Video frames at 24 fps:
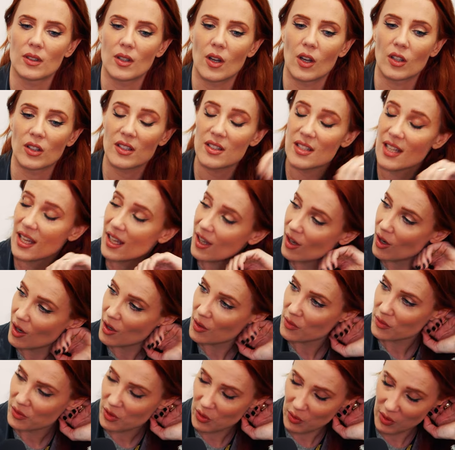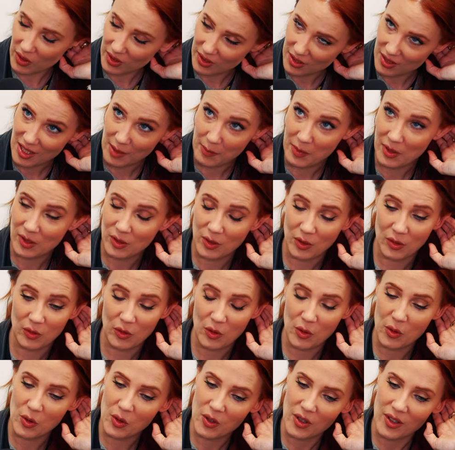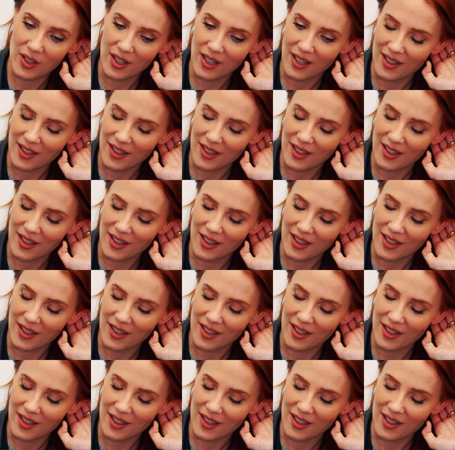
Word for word: on a day off during the Sabaton tour,